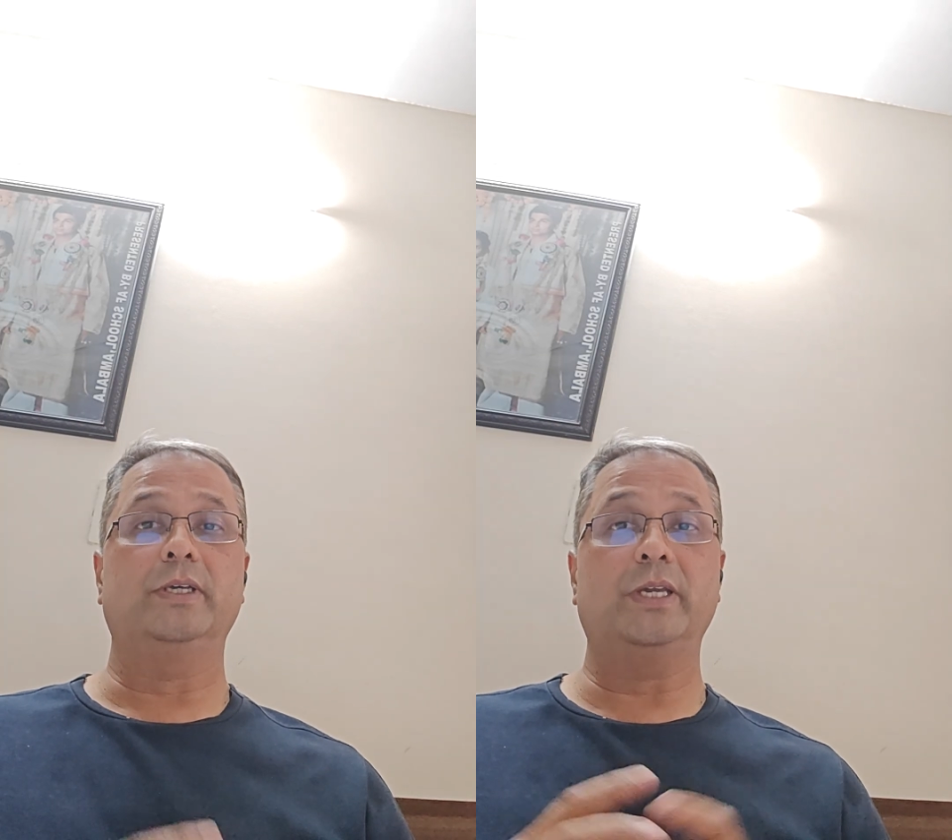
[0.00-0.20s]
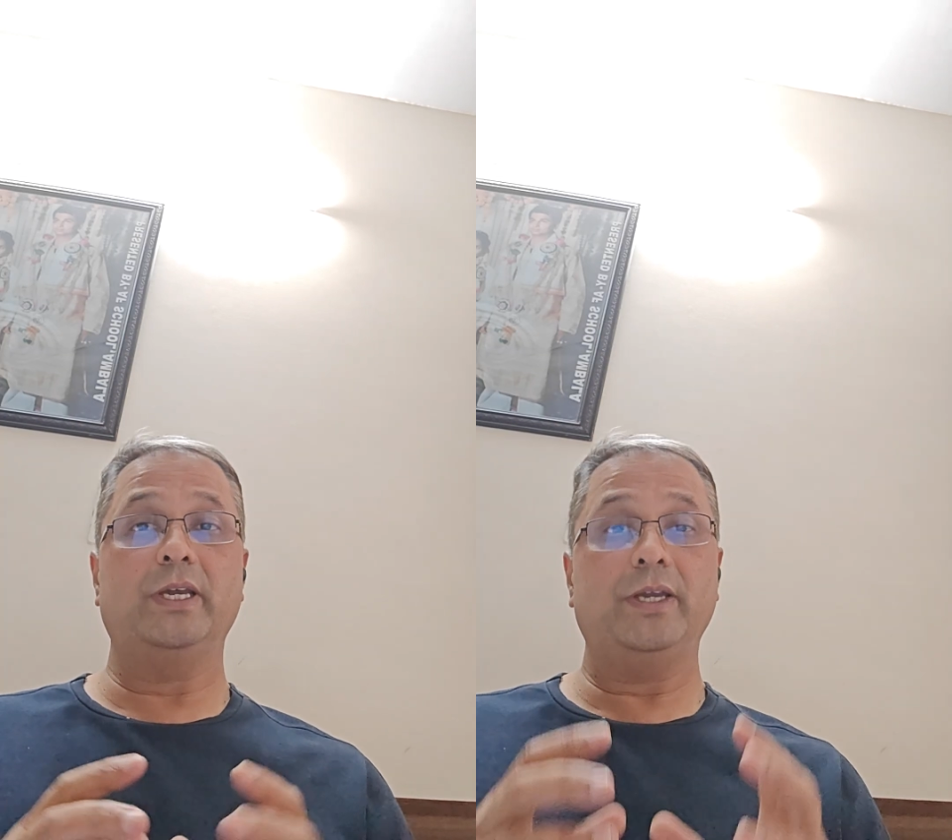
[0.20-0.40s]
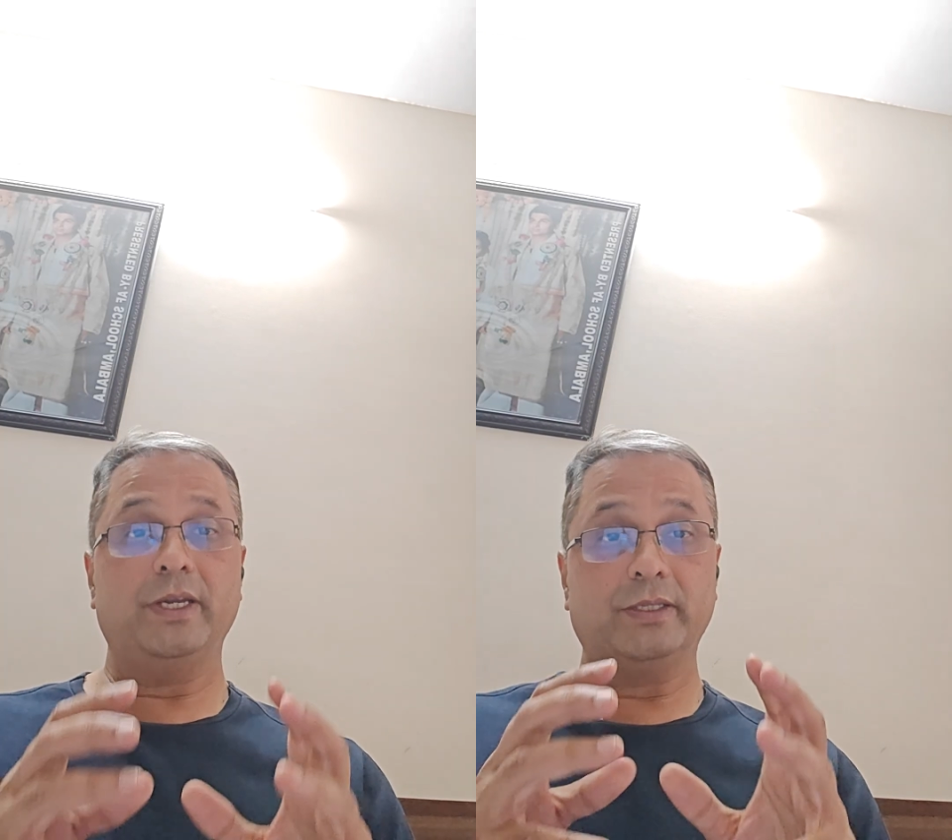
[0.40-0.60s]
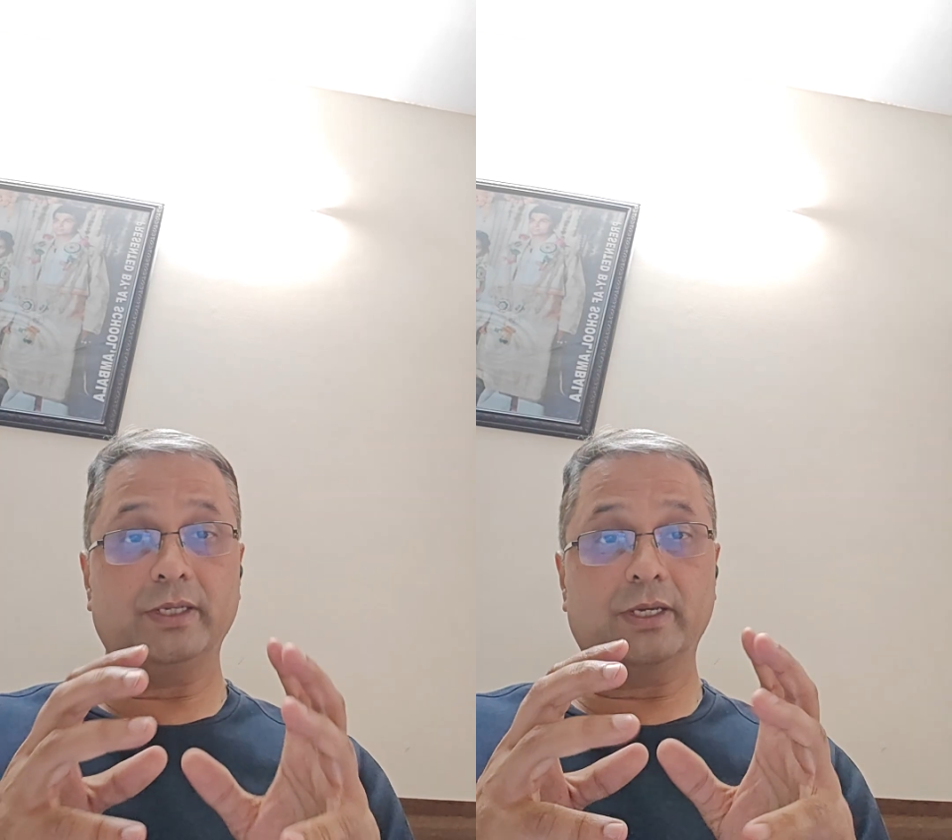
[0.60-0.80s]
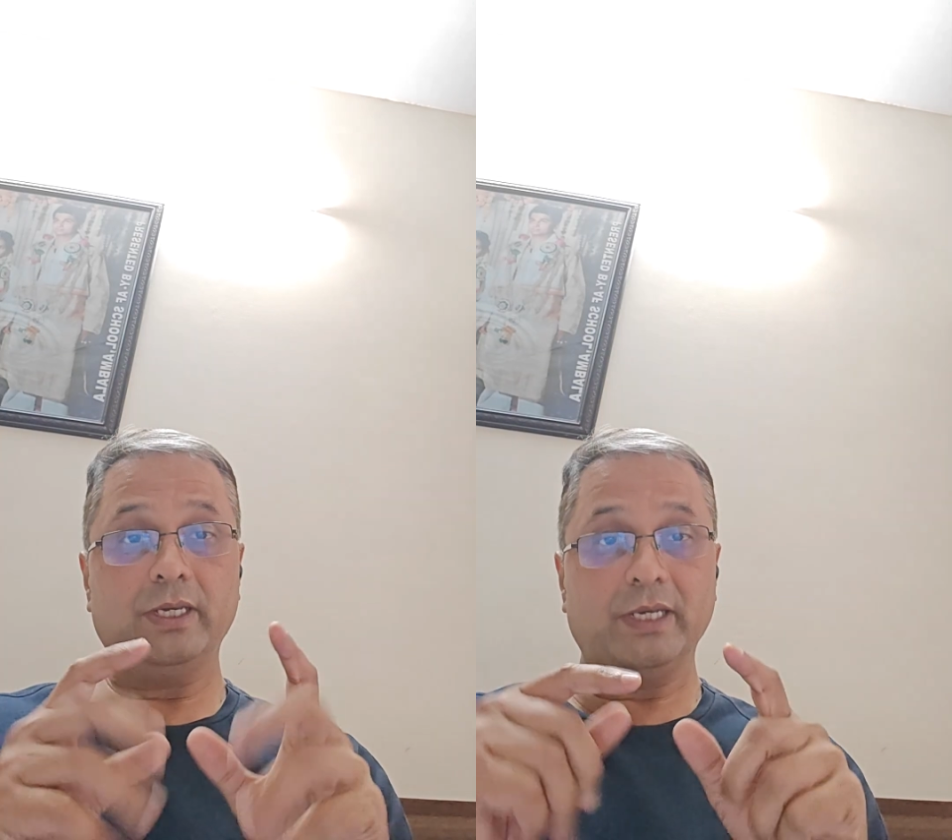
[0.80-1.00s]
The
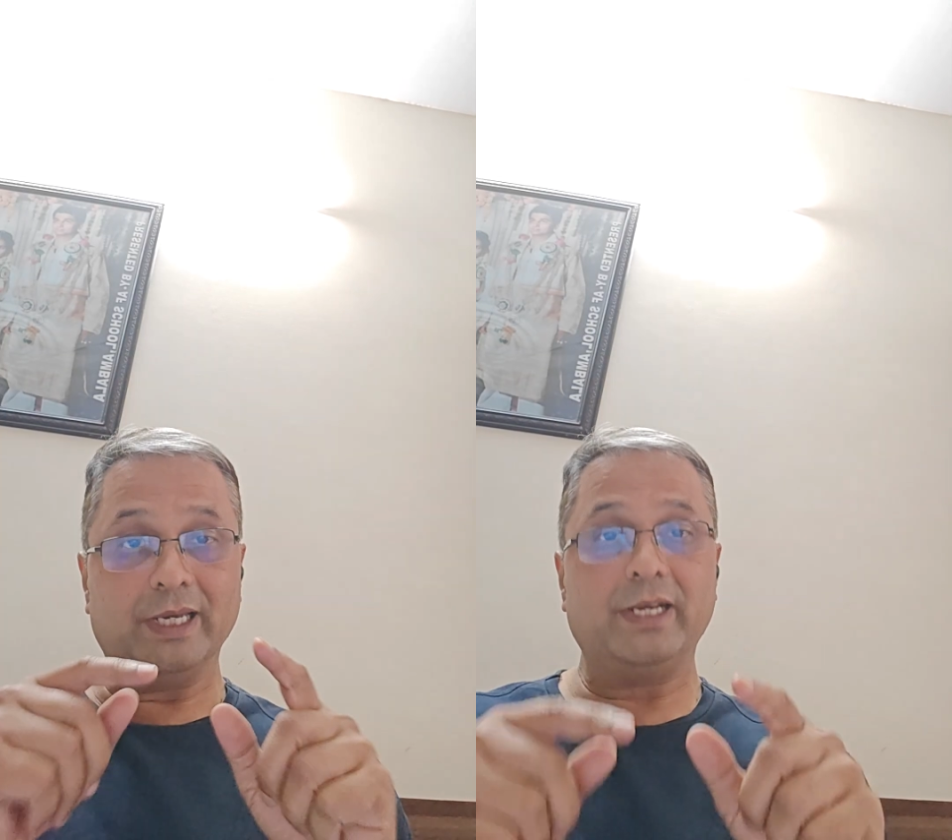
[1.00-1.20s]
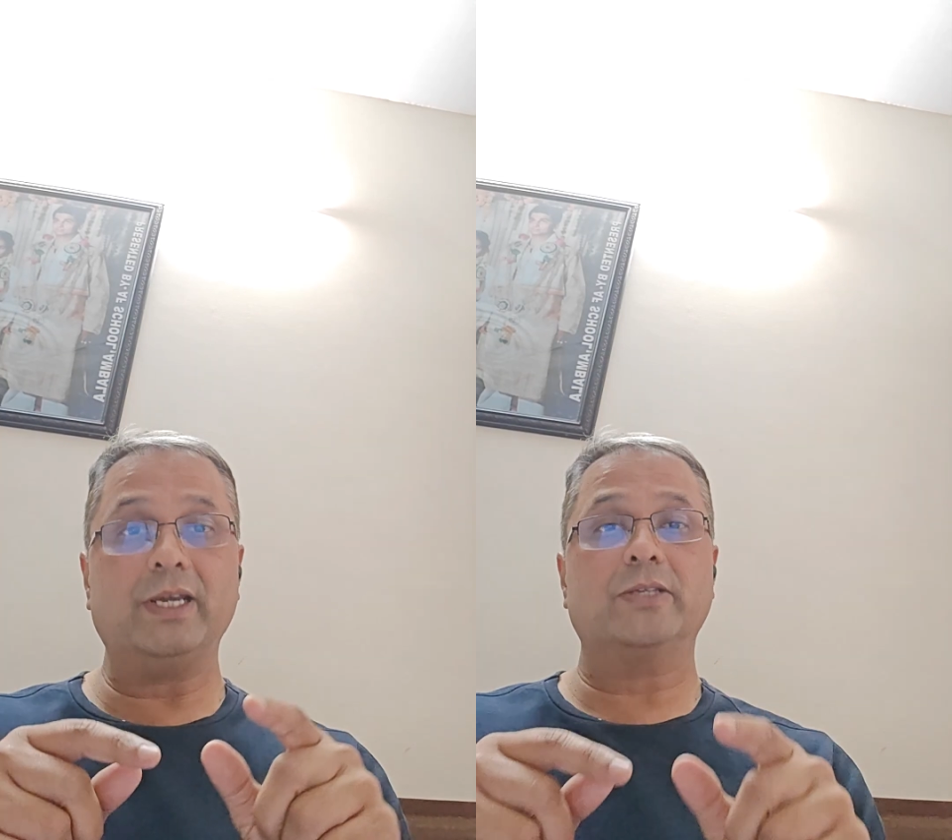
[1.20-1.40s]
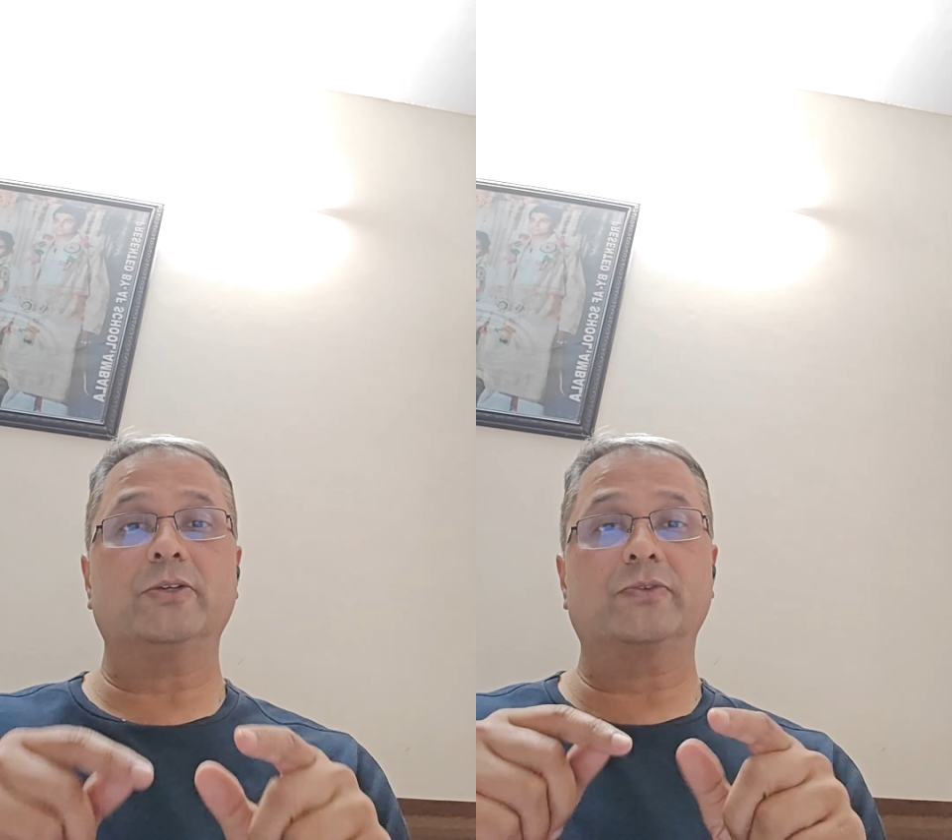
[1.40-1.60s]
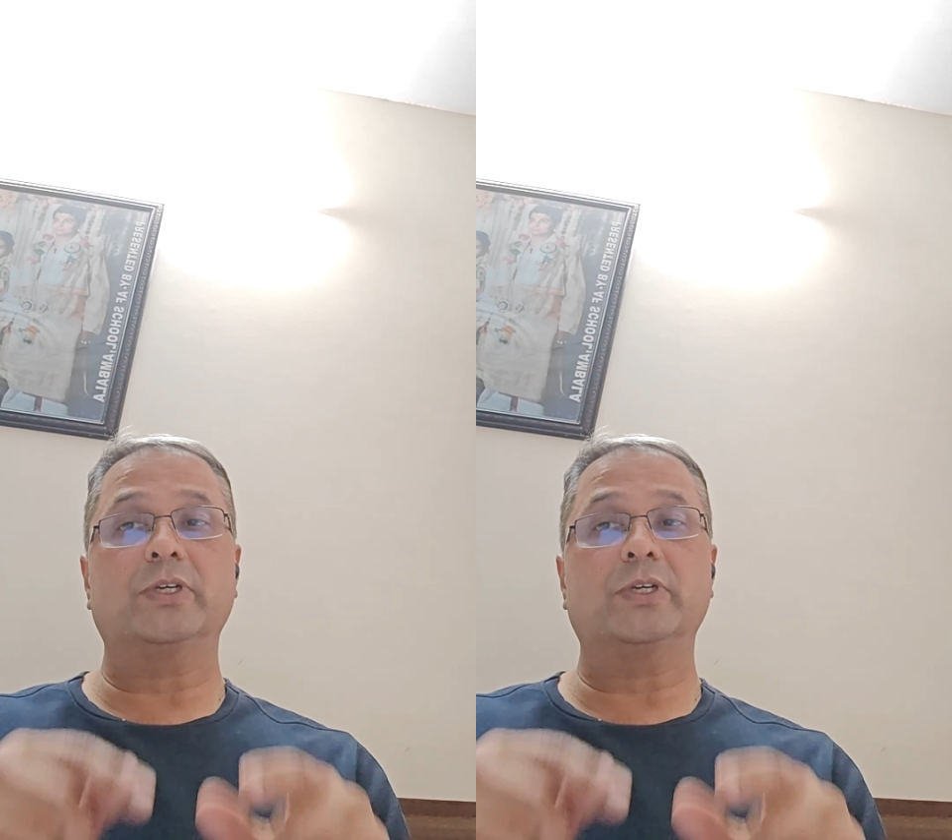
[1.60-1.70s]
key areas of